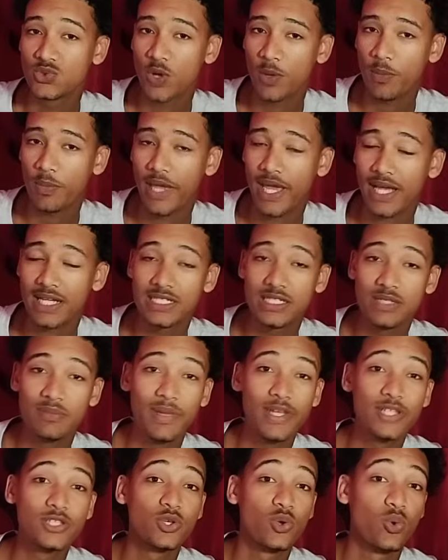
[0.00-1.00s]
swap actually
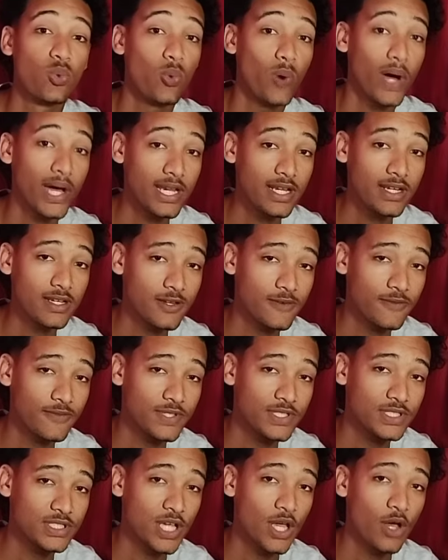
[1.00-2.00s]
makes quite a
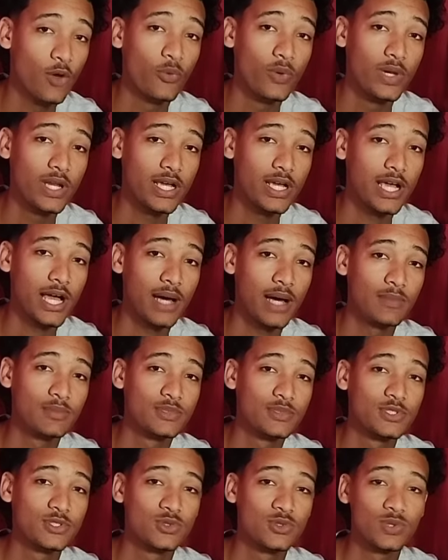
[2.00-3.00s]
difference when it
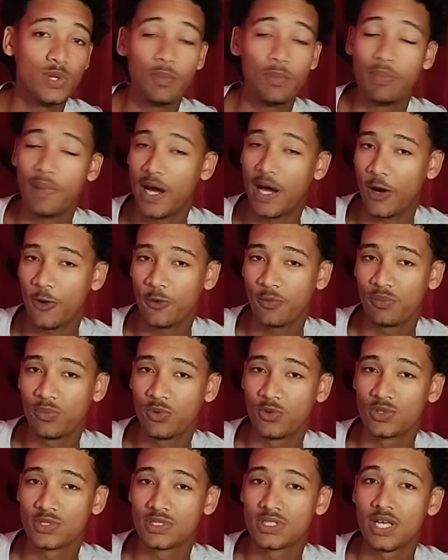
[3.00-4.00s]
comes to the
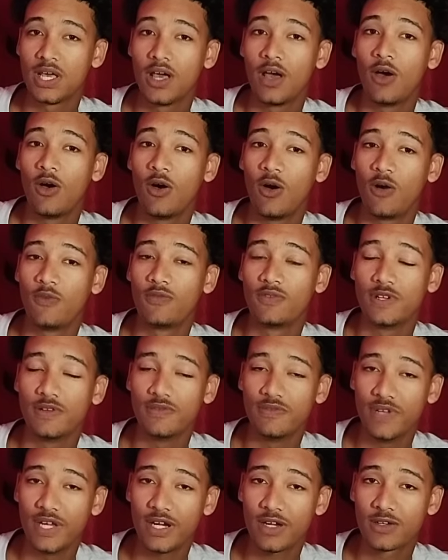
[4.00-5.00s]
output of the
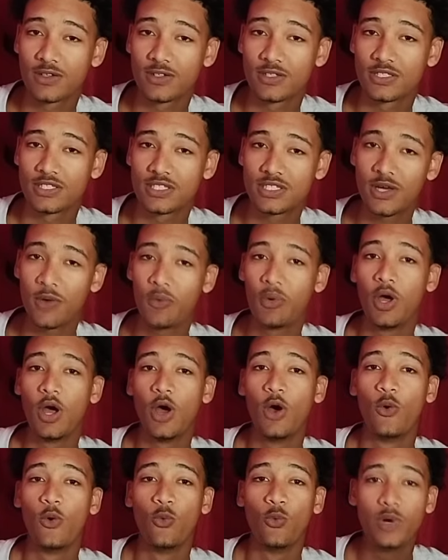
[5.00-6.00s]
vehicle. So
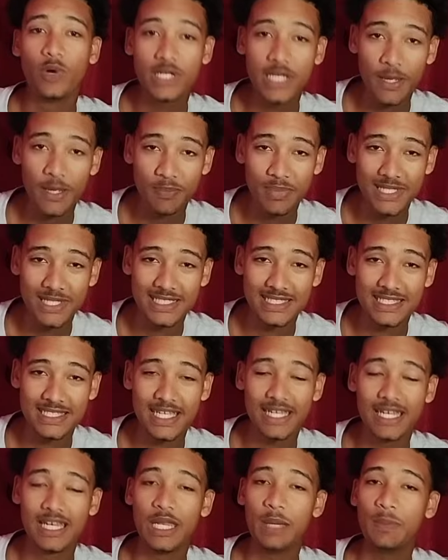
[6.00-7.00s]
with that being
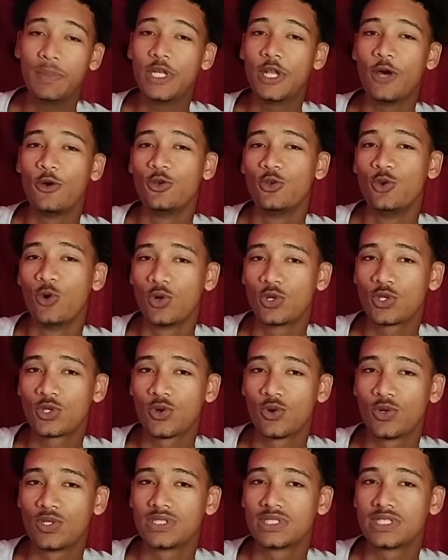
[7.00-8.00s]
said, let me know your
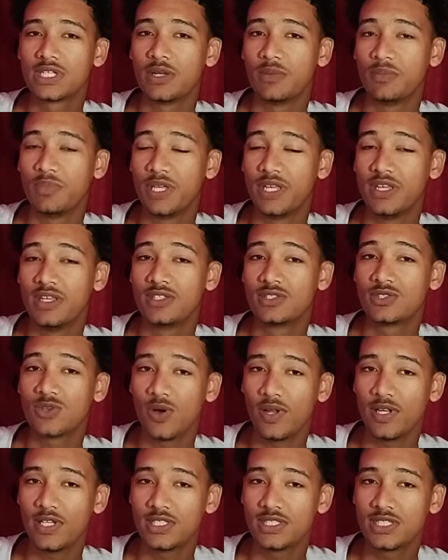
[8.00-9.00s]
thoughts and opinions
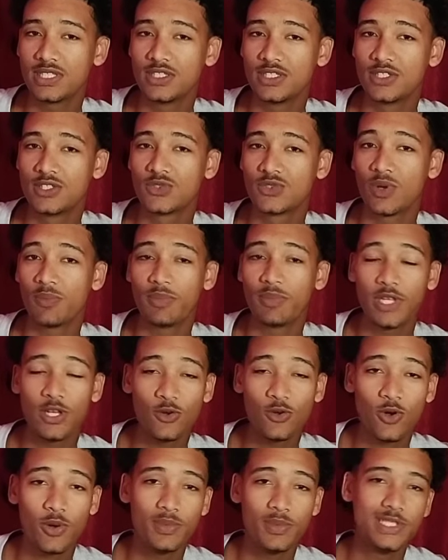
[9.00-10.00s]
on this engine swap in
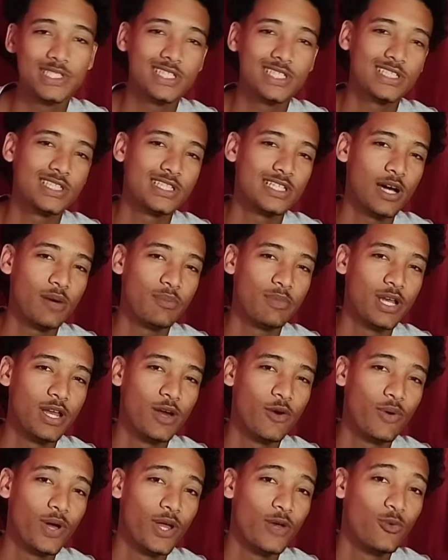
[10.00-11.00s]
the comment section down
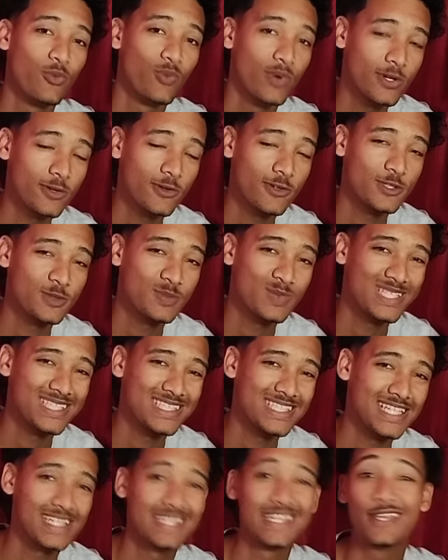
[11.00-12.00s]
below. And with all this being said,